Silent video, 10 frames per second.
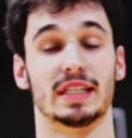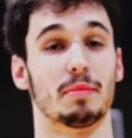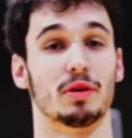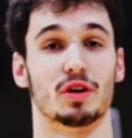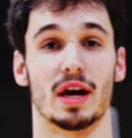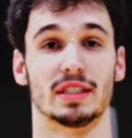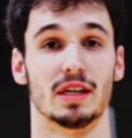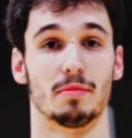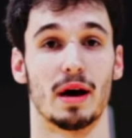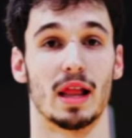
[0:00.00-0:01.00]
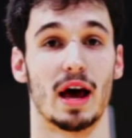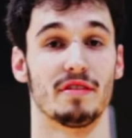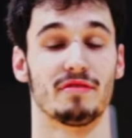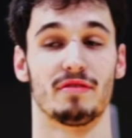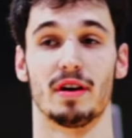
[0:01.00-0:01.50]
accepted Christ into my
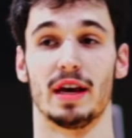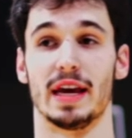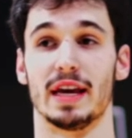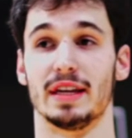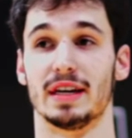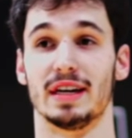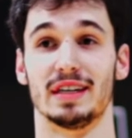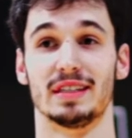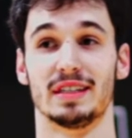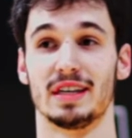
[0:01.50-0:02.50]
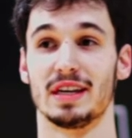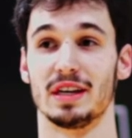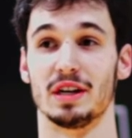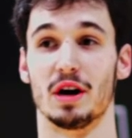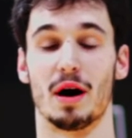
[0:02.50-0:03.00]
life, and
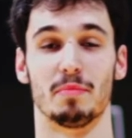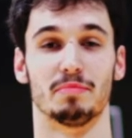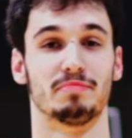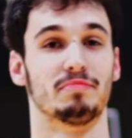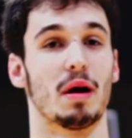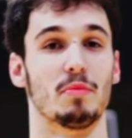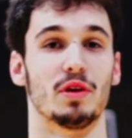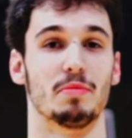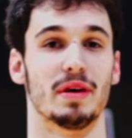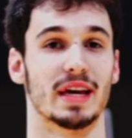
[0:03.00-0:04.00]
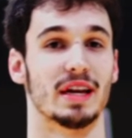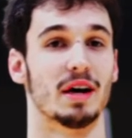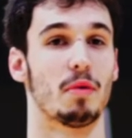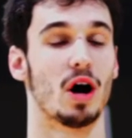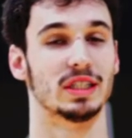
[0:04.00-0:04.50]
you know, I'm really big
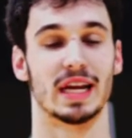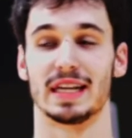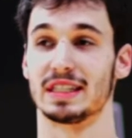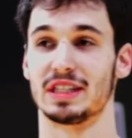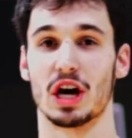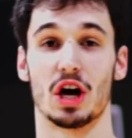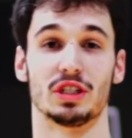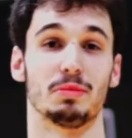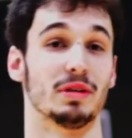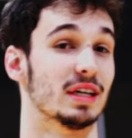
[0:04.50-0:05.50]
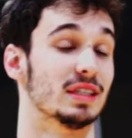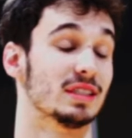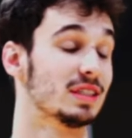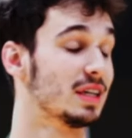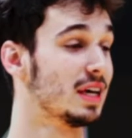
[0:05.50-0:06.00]
into apologetics and theology,
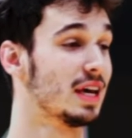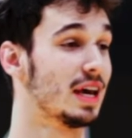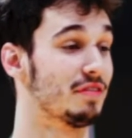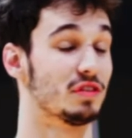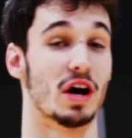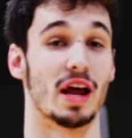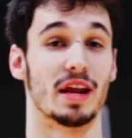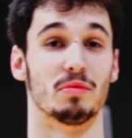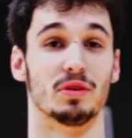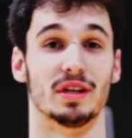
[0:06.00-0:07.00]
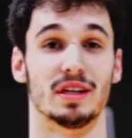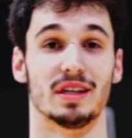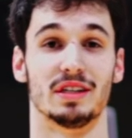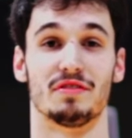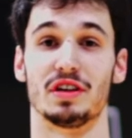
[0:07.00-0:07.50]
because if you're not able to
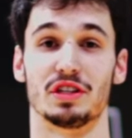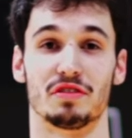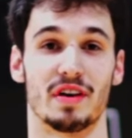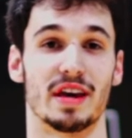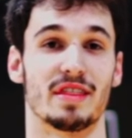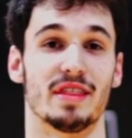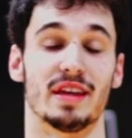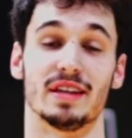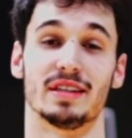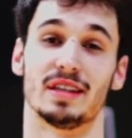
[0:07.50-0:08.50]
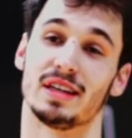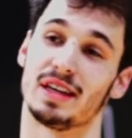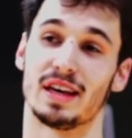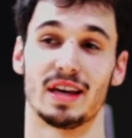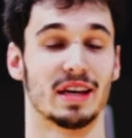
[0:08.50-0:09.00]
defend your faith, then
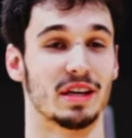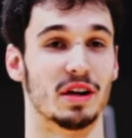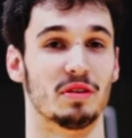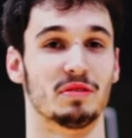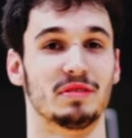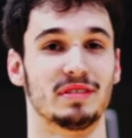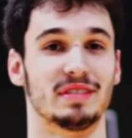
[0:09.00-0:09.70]
you know,